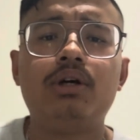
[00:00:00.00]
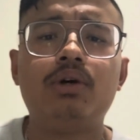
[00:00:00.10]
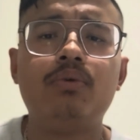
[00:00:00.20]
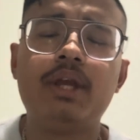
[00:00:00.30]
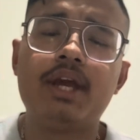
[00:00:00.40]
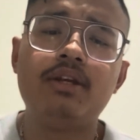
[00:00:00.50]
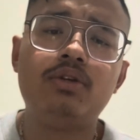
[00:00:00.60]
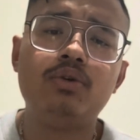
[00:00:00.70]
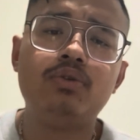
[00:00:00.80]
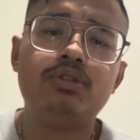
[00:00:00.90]
we can
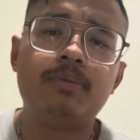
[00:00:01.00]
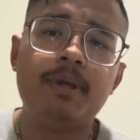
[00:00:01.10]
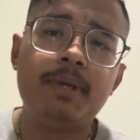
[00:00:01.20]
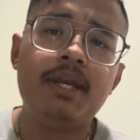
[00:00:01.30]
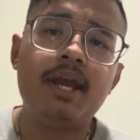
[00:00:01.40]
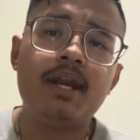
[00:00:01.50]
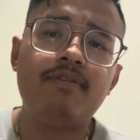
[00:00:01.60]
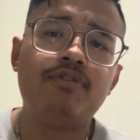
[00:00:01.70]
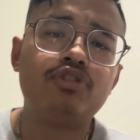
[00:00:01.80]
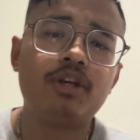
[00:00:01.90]
do some immediate
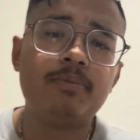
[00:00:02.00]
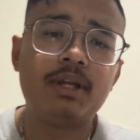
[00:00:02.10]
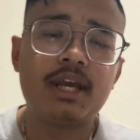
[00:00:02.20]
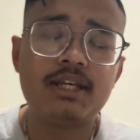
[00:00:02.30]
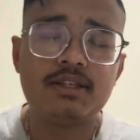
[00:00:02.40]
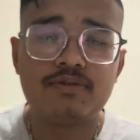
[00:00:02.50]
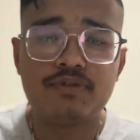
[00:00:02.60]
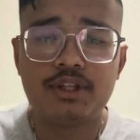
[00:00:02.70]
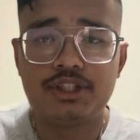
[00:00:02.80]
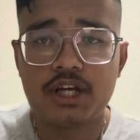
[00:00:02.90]
and future implications
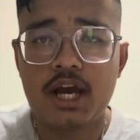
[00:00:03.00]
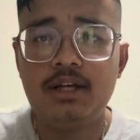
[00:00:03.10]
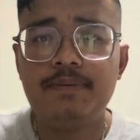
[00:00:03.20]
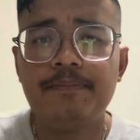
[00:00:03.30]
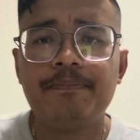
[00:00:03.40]
for the child.